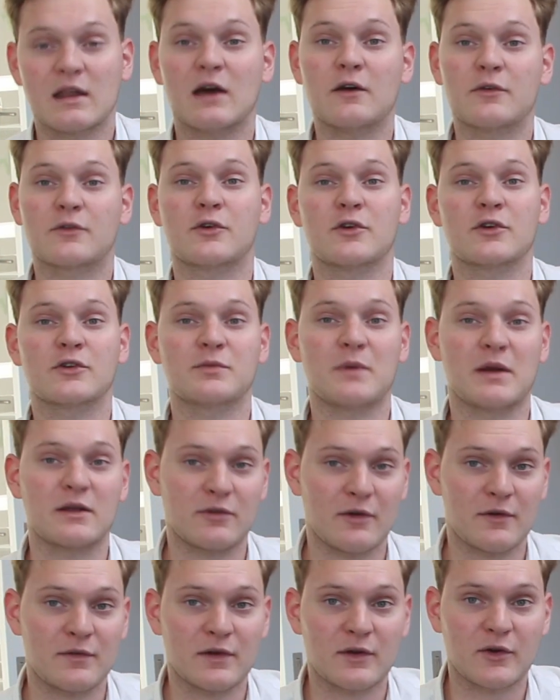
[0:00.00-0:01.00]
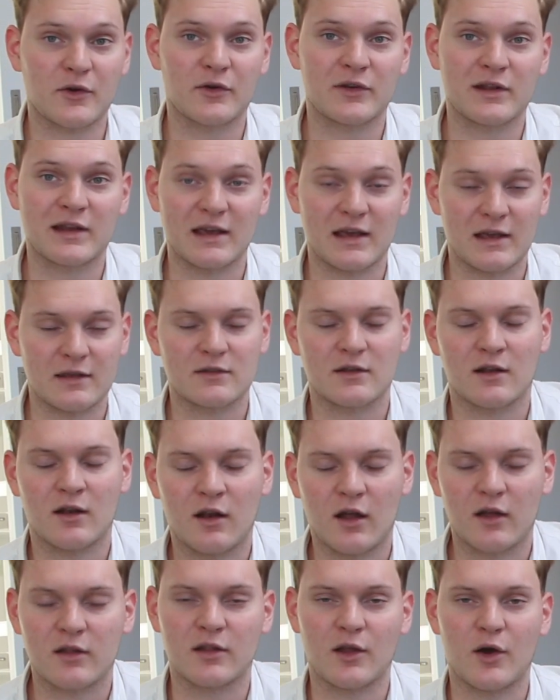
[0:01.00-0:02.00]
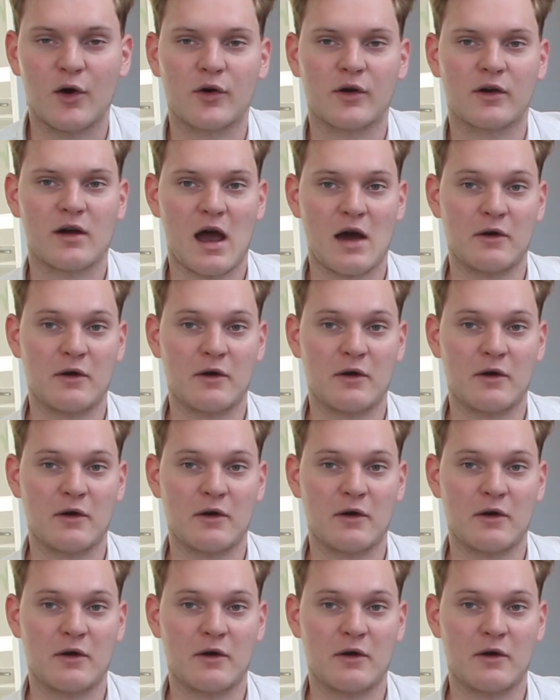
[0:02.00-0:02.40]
Now, of course, my traffic currently is a lot lower.